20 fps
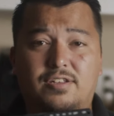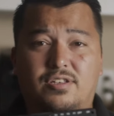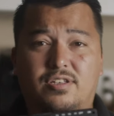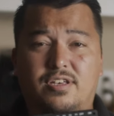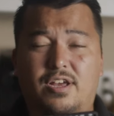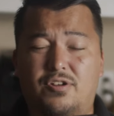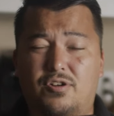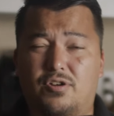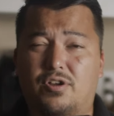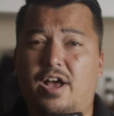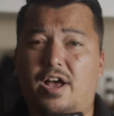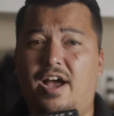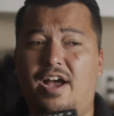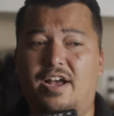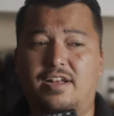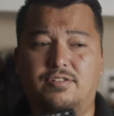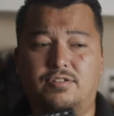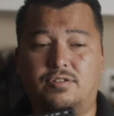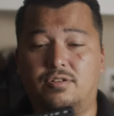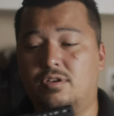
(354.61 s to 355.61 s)
set your
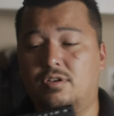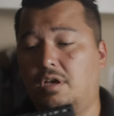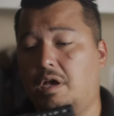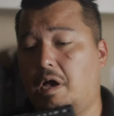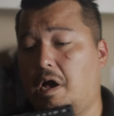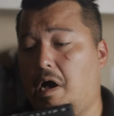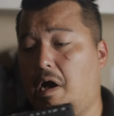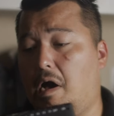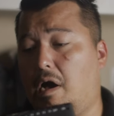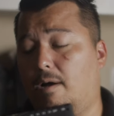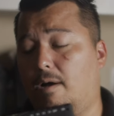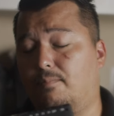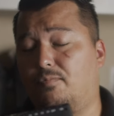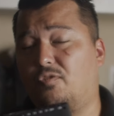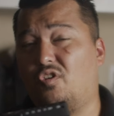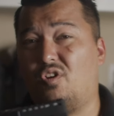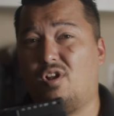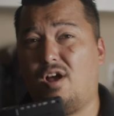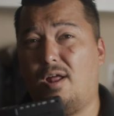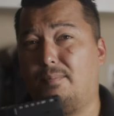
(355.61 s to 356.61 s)
guides,
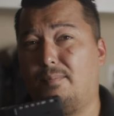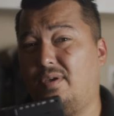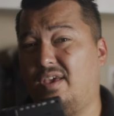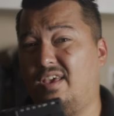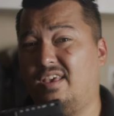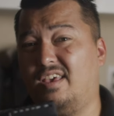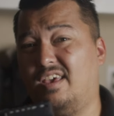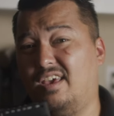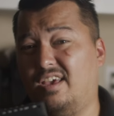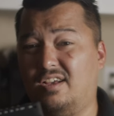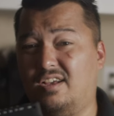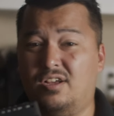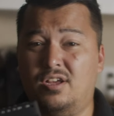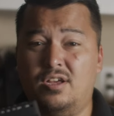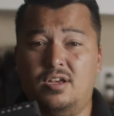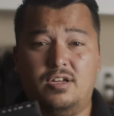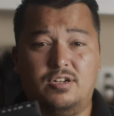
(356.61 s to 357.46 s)
turn on peaking,